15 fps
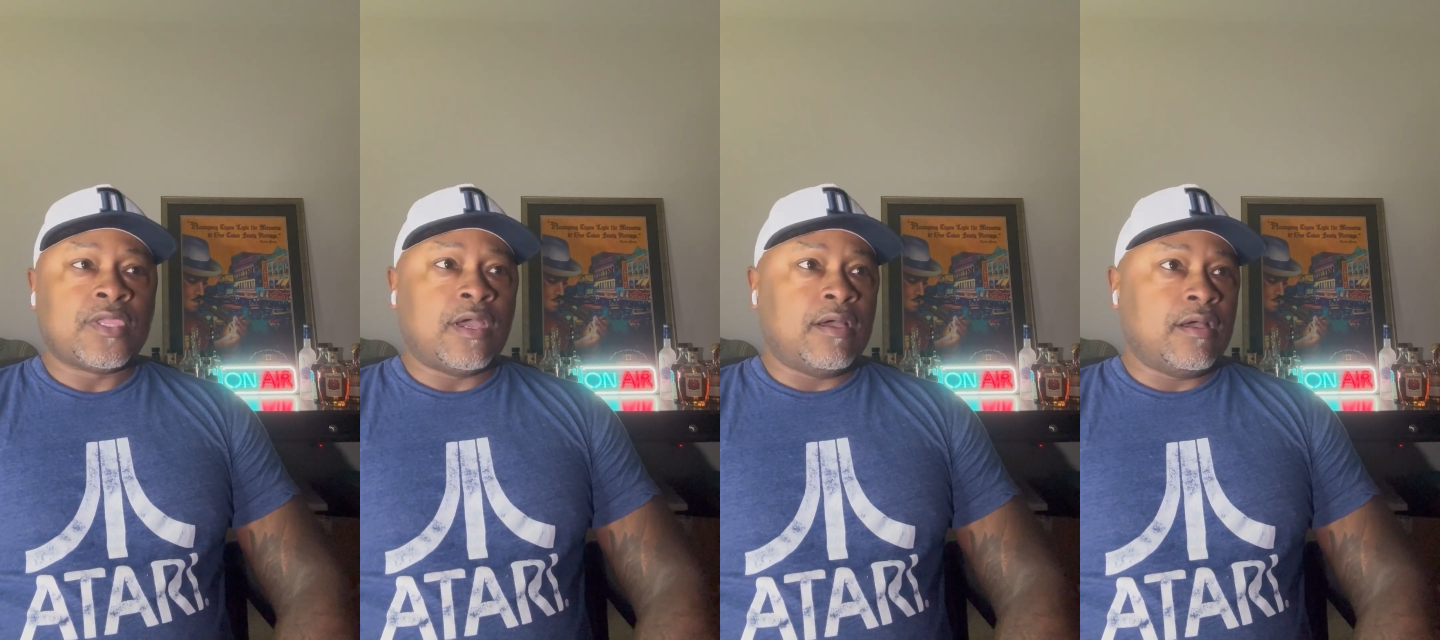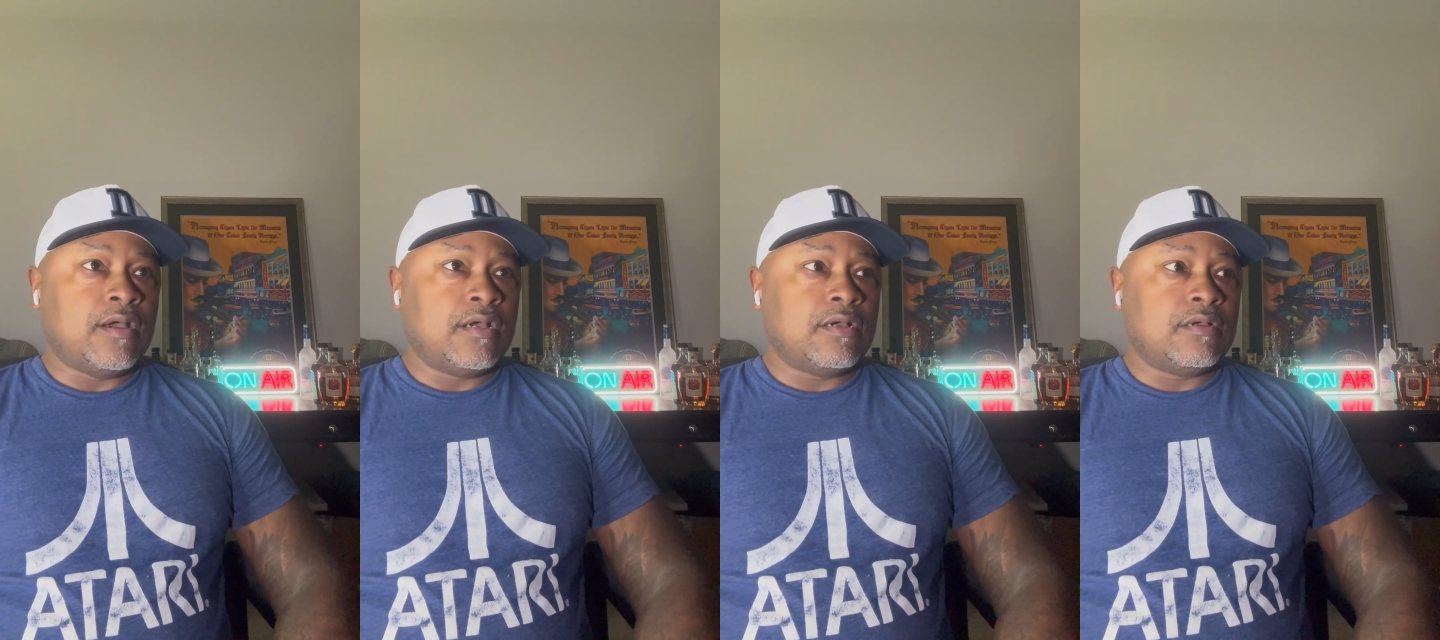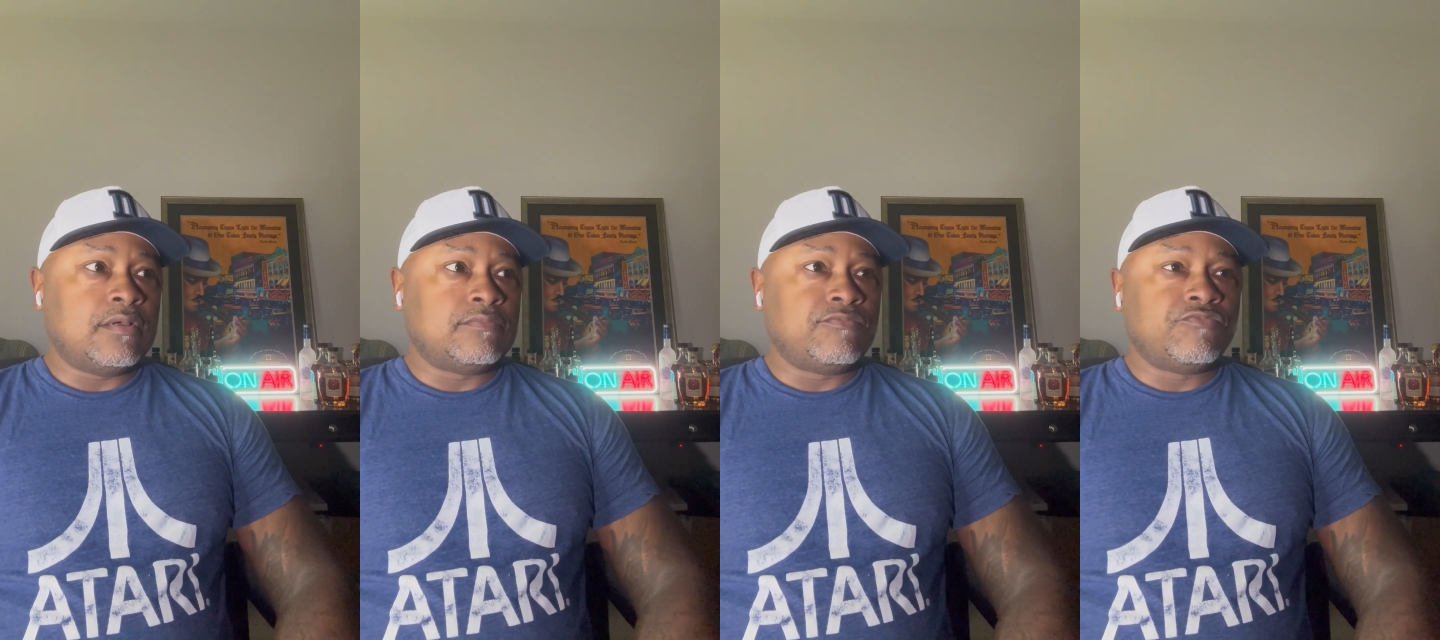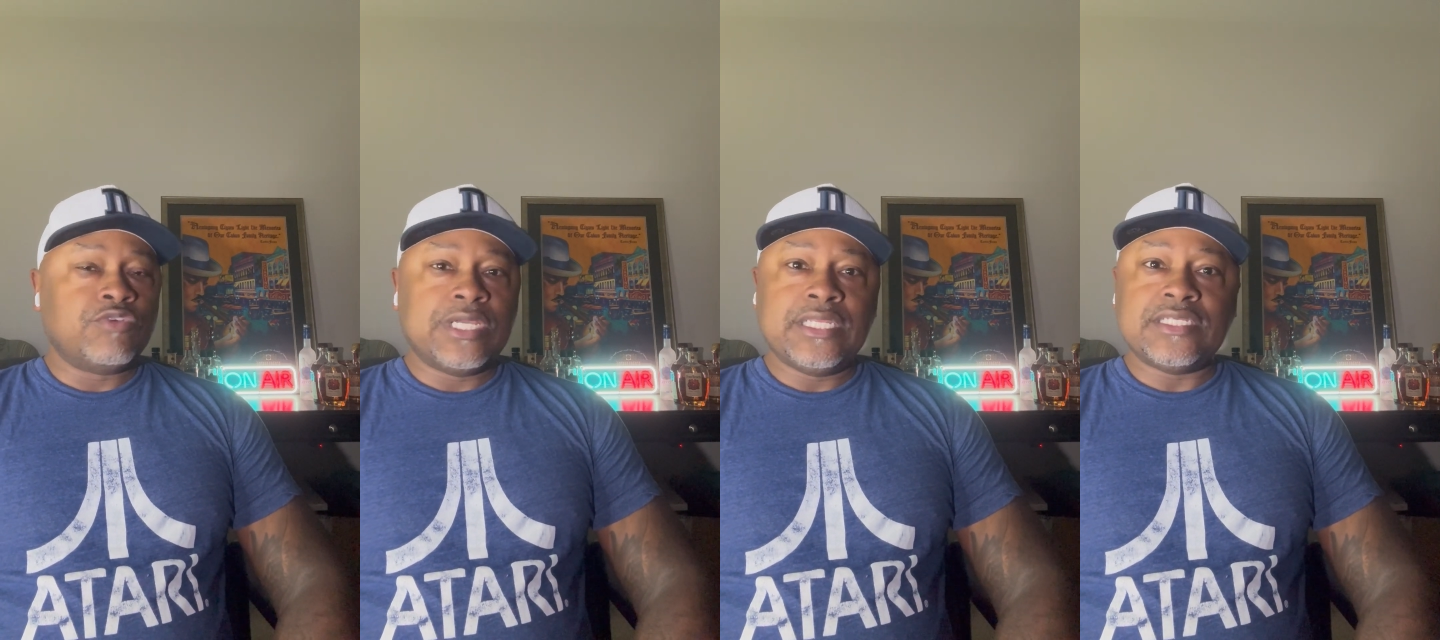uh,
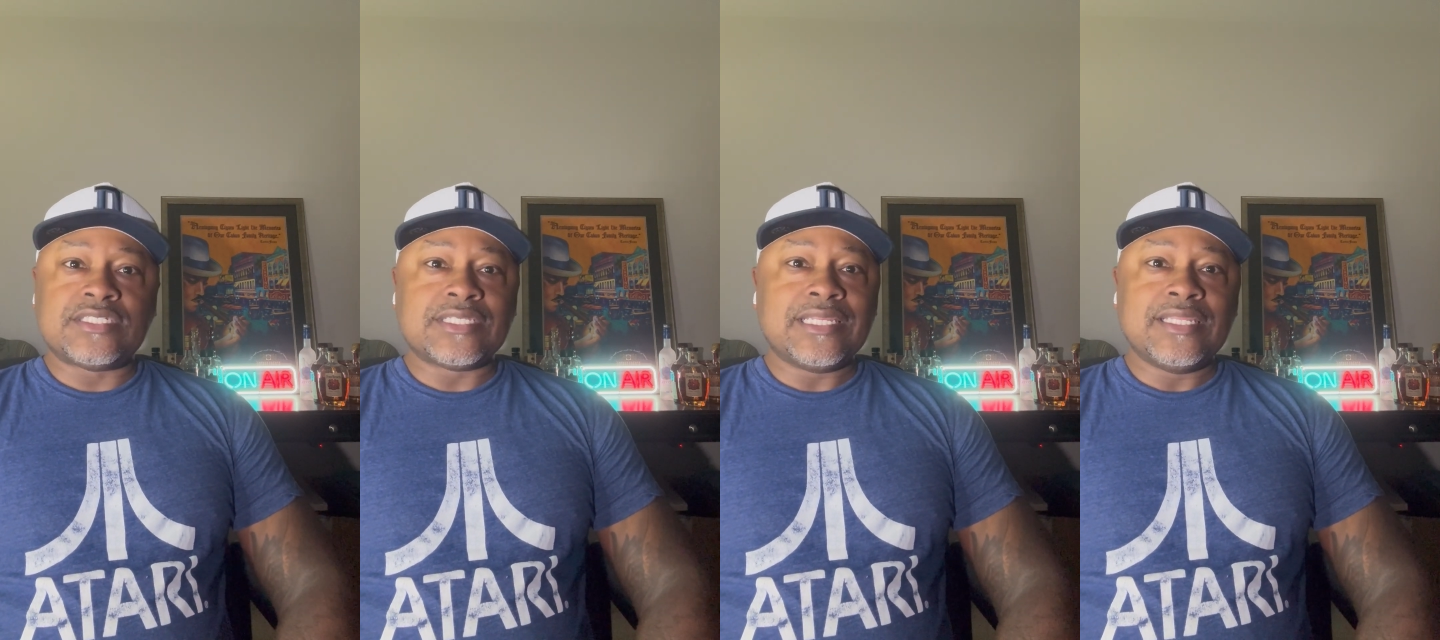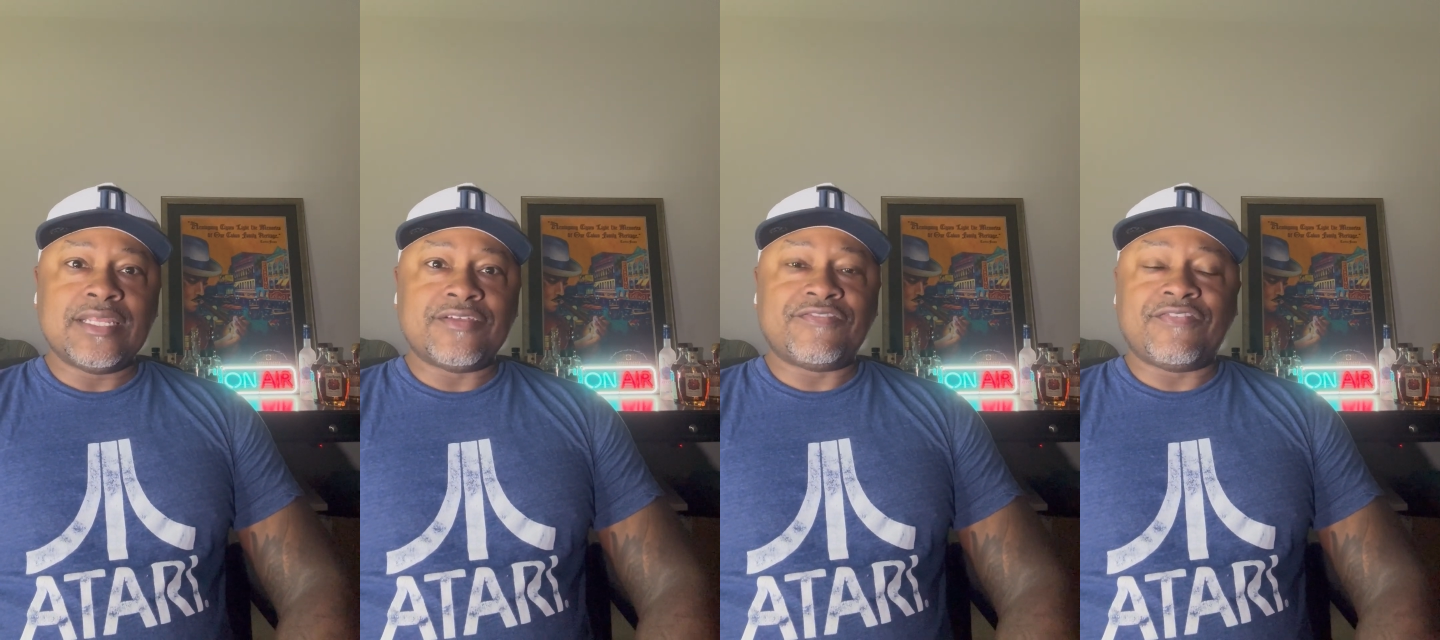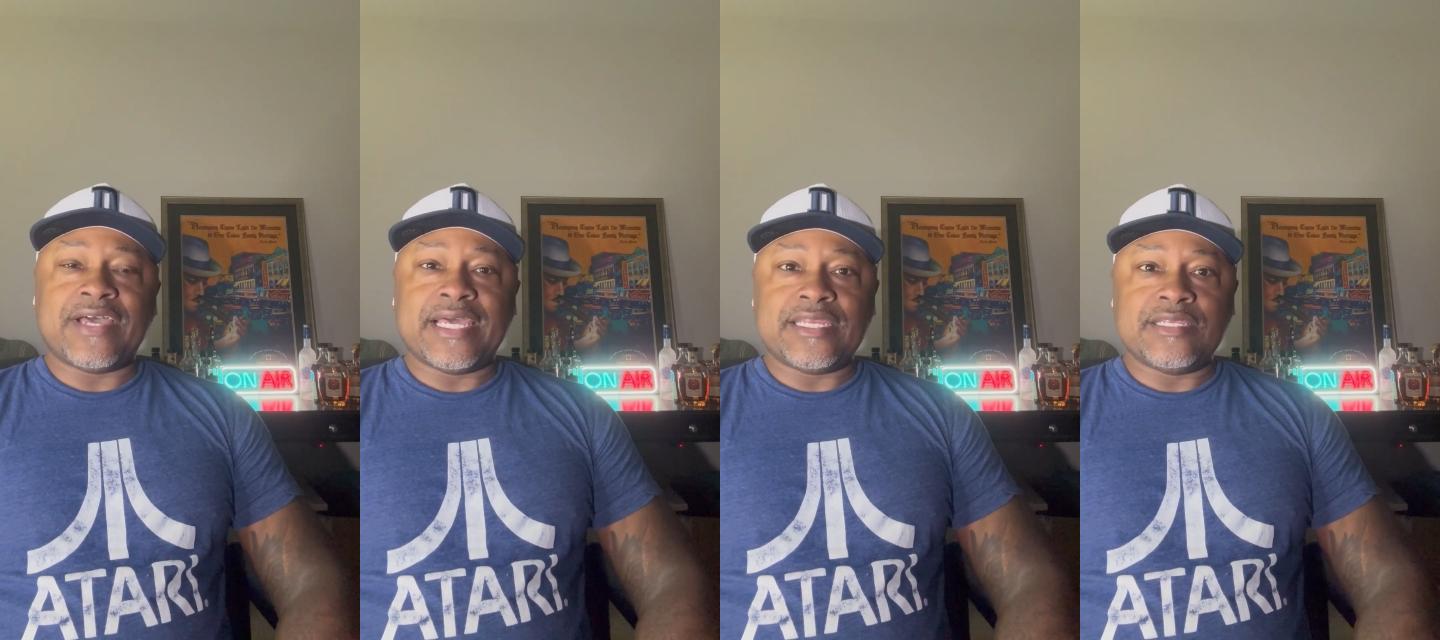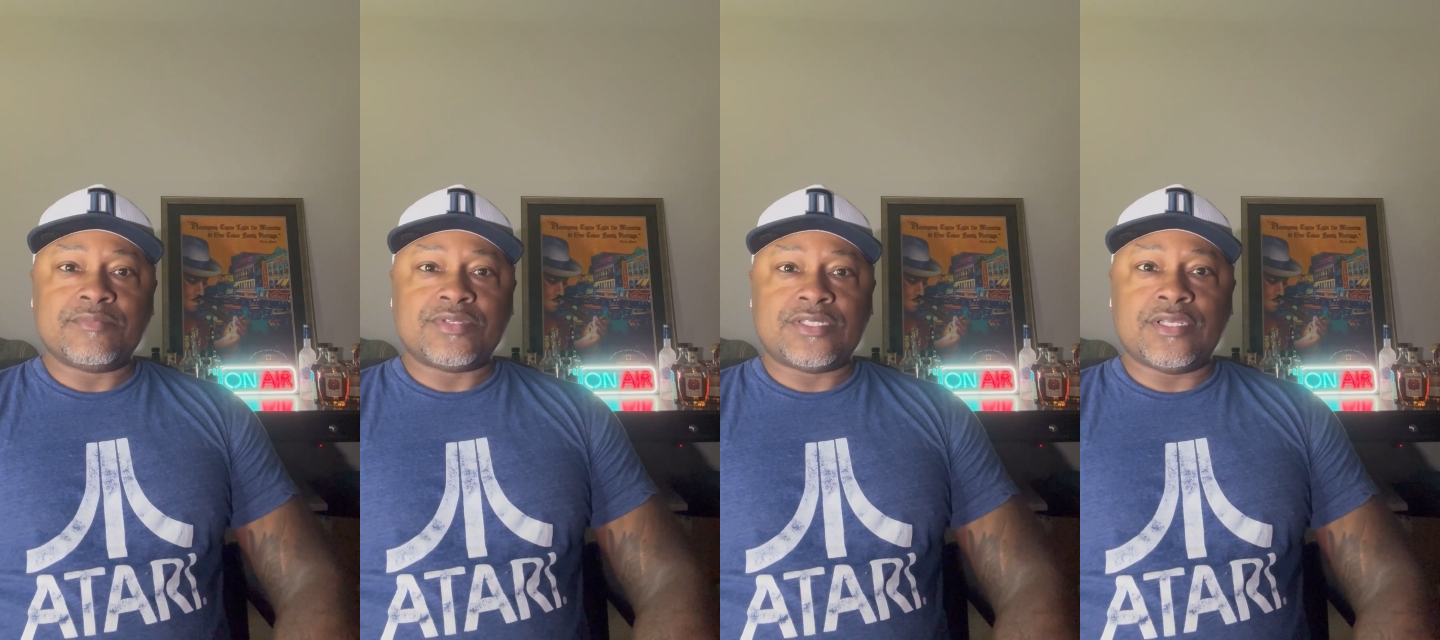really solidified
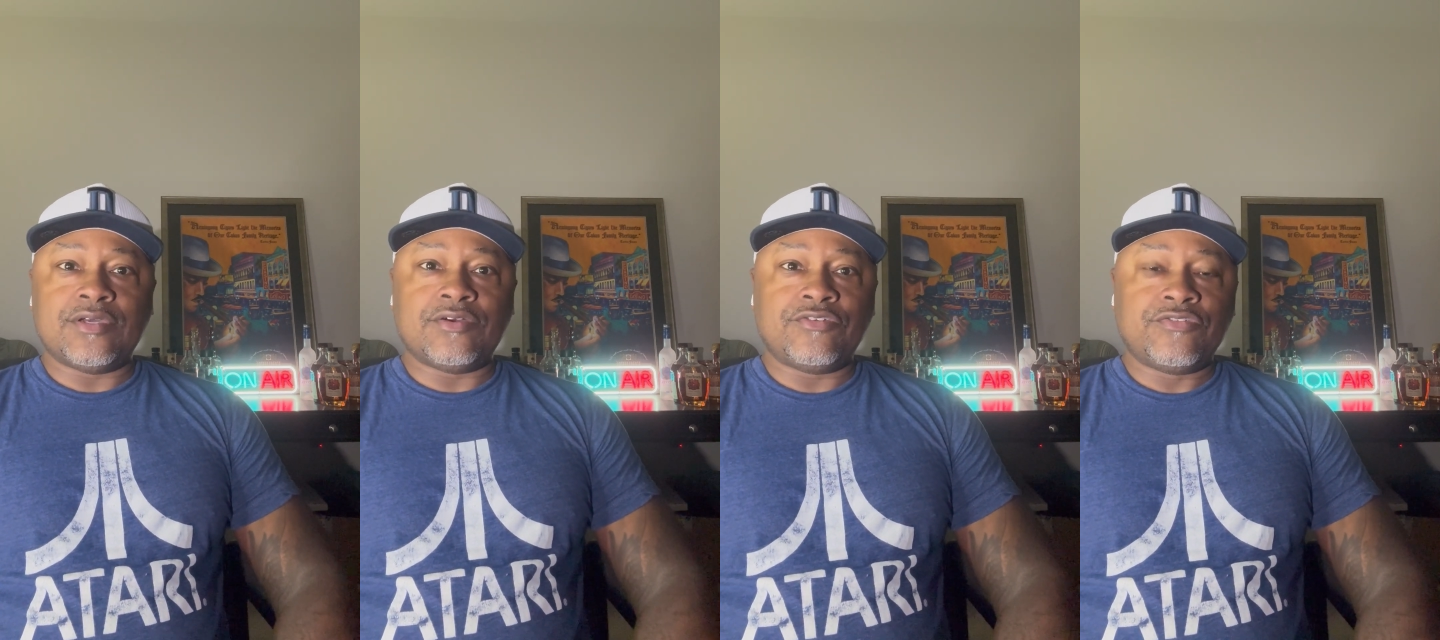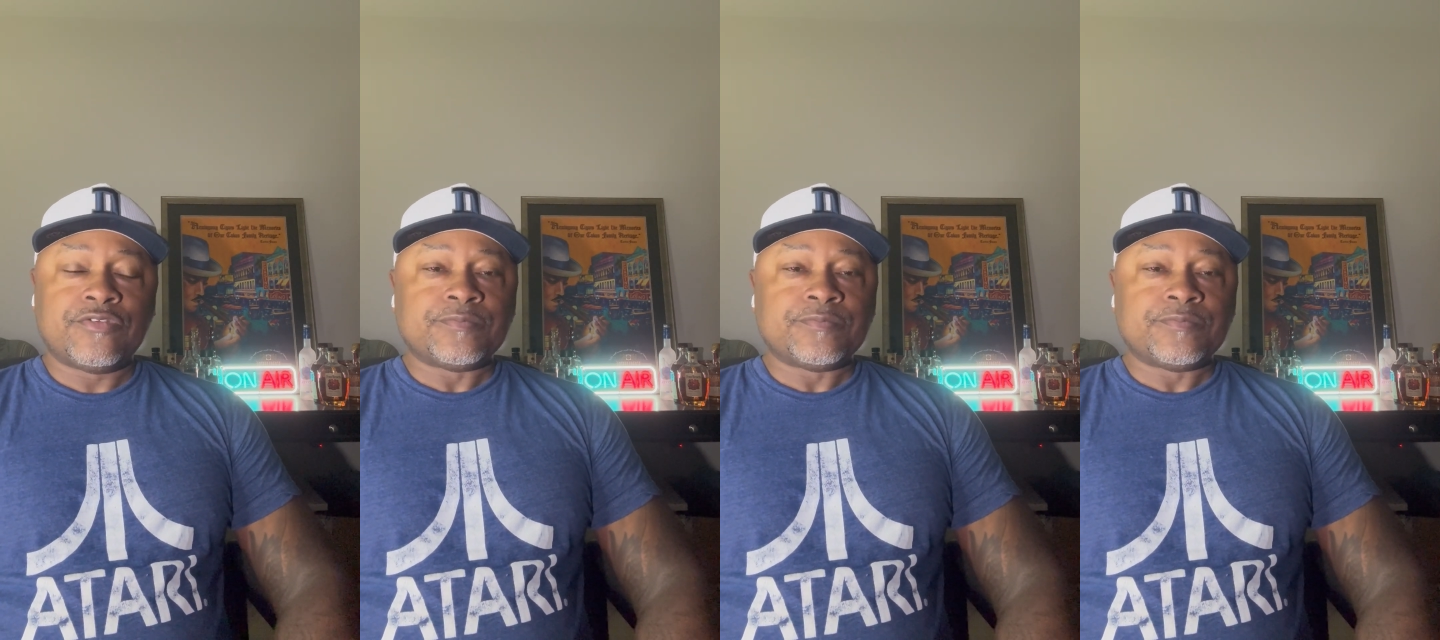himself